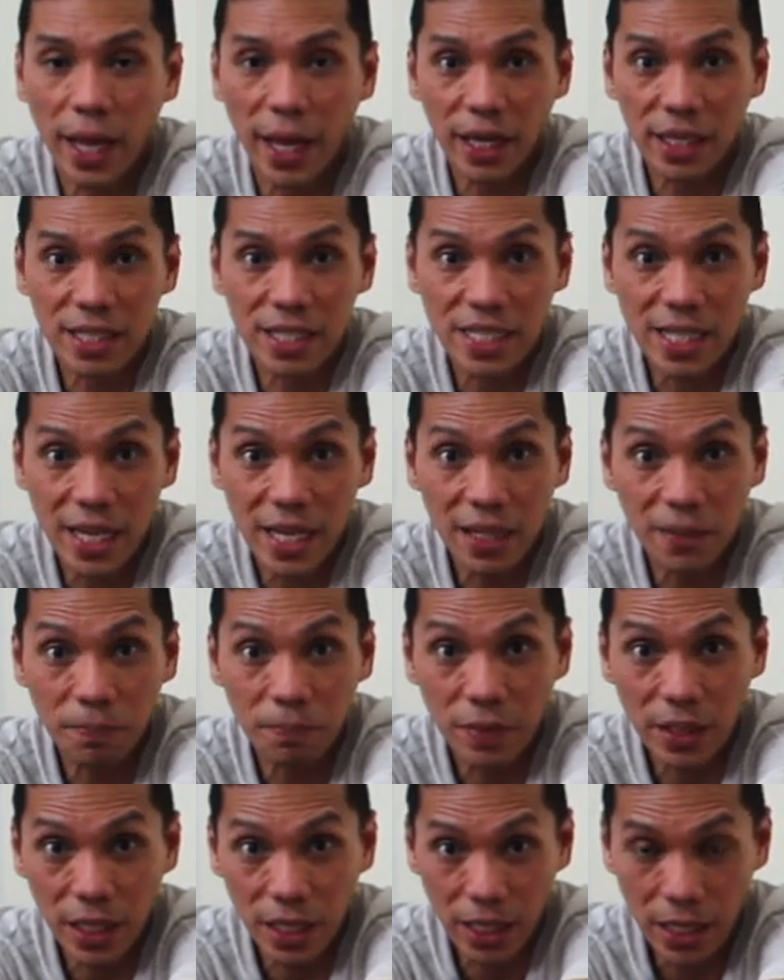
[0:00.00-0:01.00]
exhale,
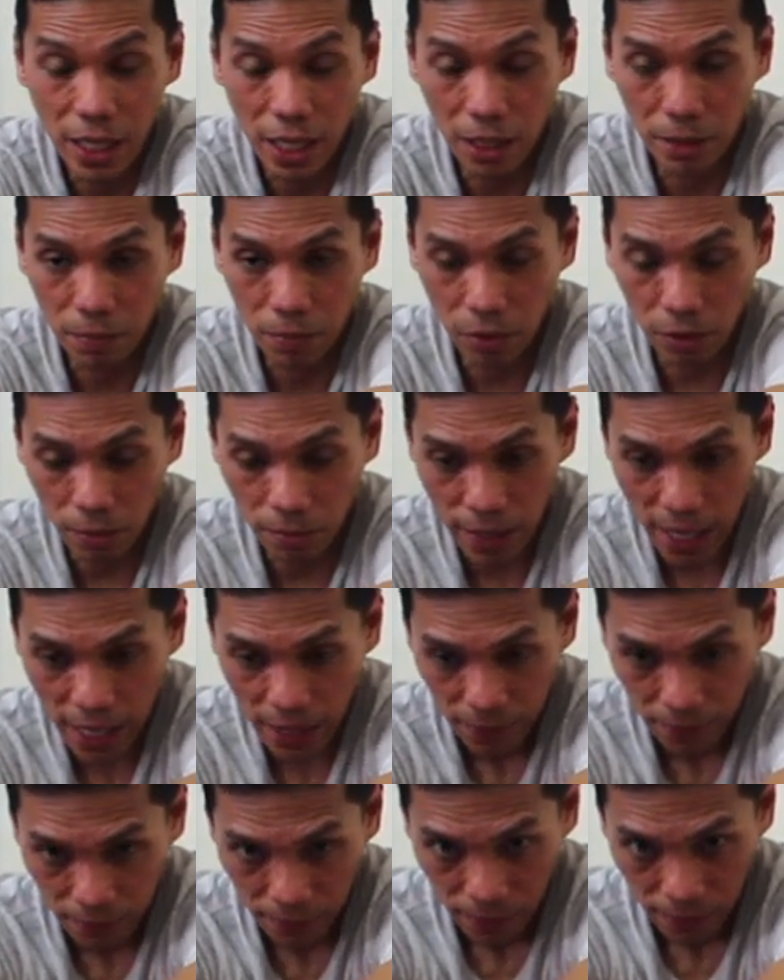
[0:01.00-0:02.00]
inhale, pull
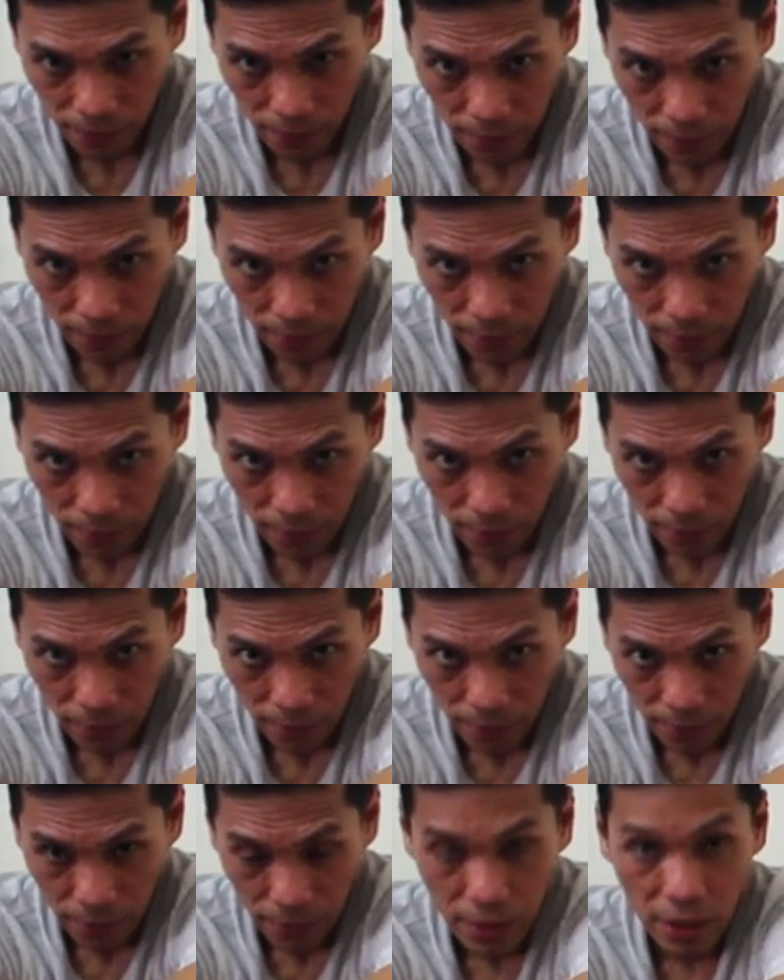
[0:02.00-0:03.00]
back.
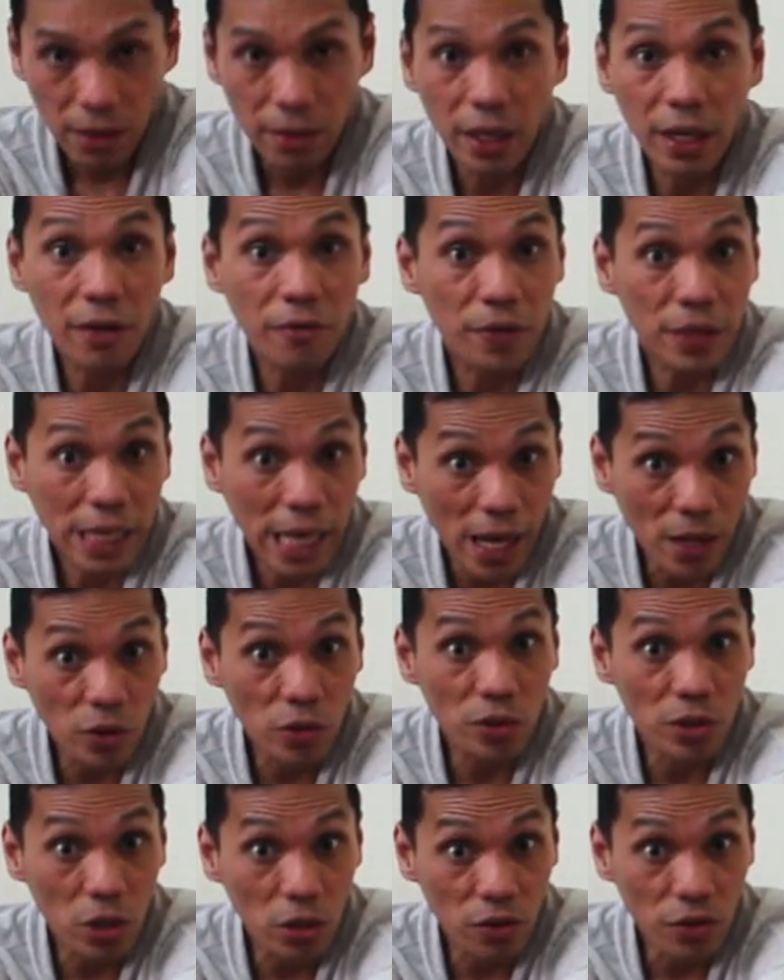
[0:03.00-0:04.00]
All right, if you can do the